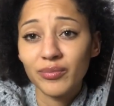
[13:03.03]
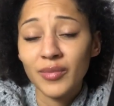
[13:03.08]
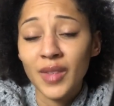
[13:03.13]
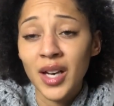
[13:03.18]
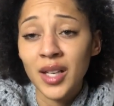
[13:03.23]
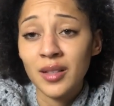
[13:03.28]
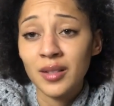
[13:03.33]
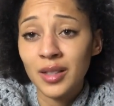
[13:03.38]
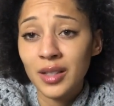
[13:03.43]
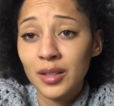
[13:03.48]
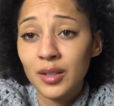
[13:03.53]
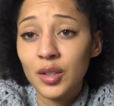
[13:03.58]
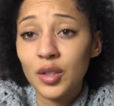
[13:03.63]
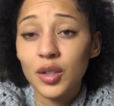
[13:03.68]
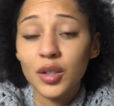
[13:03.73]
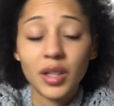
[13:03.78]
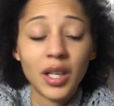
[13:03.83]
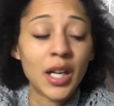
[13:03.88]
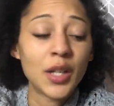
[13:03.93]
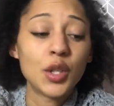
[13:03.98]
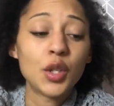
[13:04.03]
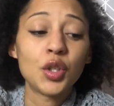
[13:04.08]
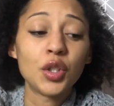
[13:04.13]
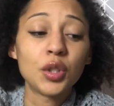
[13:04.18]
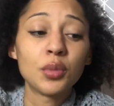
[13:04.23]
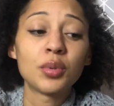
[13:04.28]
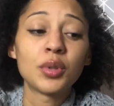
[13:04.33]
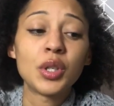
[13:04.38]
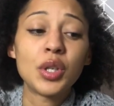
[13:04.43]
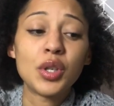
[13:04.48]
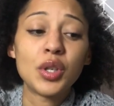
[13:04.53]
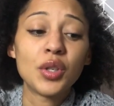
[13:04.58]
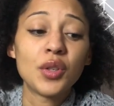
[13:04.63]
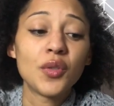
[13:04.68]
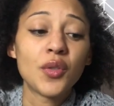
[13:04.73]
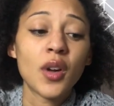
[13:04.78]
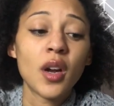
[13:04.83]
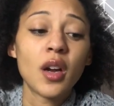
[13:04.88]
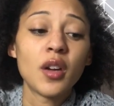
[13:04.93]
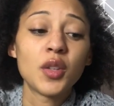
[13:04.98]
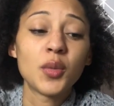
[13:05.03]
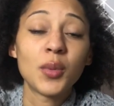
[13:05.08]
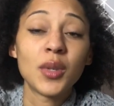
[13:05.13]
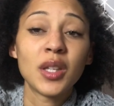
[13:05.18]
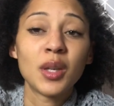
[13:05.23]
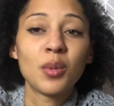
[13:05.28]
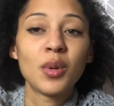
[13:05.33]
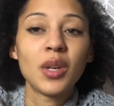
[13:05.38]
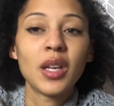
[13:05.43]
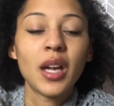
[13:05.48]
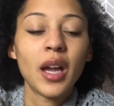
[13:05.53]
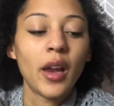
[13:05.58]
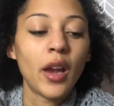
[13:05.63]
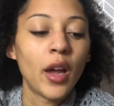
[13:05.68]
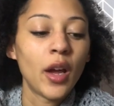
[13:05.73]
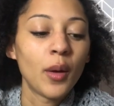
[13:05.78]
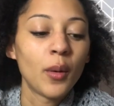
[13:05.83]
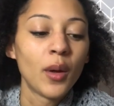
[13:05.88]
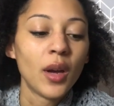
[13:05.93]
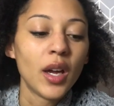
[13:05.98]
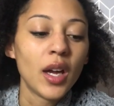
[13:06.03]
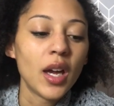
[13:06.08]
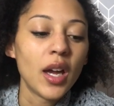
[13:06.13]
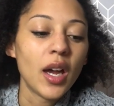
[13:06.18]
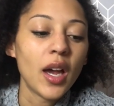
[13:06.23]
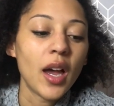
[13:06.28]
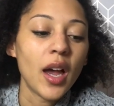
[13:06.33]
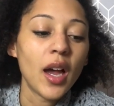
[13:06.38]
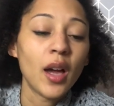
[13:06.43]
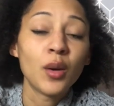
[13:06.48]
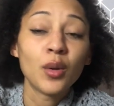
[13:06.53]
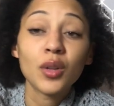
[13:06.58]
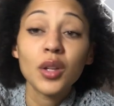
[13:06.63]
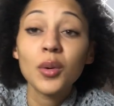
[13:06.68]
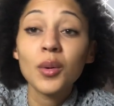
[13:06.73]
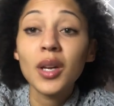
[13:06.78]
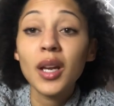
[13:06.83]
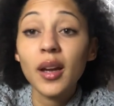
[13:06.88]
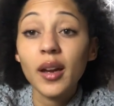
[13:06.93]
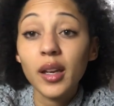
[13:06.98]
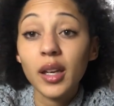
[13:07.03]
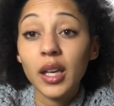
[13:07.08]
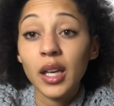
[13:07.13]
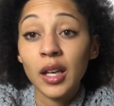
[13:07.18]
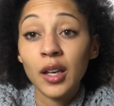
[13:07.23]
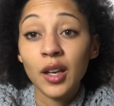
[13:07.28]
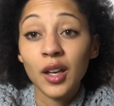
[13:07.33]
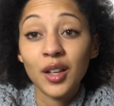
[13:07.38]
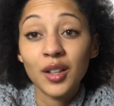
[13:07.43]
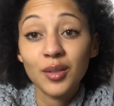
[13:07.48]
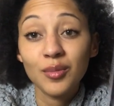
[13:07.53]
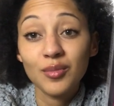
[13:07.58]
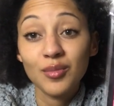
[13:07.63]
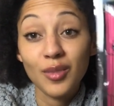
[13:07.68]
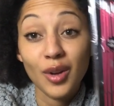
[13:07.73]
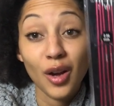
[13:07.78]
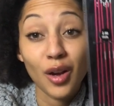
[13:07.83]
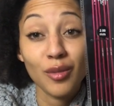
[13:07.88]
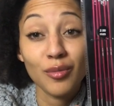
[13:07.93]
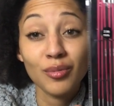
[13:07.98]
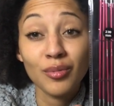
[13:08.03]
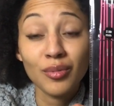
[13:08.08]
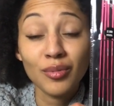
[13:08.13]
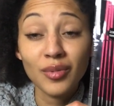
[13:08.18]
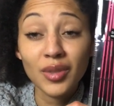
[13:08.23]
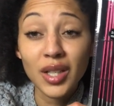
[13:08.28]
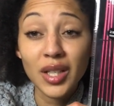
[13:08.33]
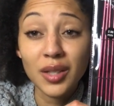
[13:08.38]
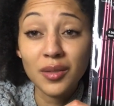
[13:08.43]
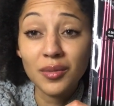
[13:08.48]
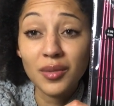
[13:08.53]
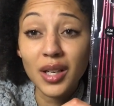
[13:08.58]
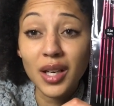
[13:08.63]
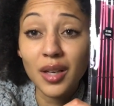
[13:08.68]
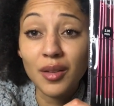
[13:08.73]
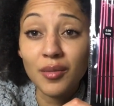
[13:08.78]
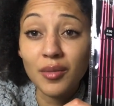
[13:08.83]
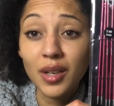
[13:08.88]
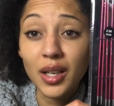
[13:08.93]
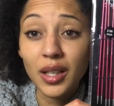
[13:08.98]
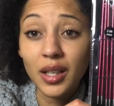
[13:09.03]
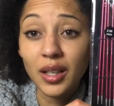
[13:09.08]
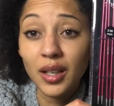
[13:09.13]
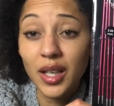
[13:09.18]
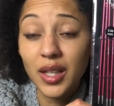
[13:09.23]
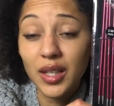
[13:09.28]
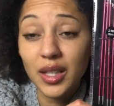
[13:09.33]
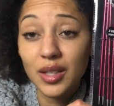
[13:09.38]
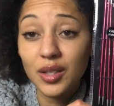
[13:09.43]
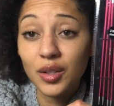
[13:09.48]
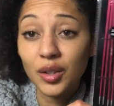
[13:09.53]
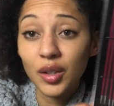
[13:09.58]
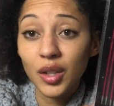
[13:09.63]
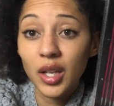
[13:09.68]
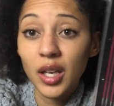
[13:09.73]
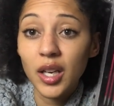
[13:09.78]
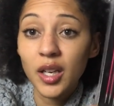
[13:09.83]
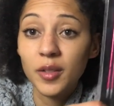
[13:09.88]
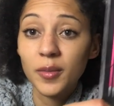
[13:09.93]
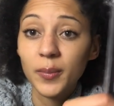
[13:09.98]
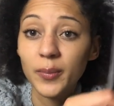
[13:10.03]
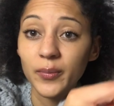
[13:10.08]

I did look at the 2.25s, but they were yellow, and although I like yellow, I really like this colour.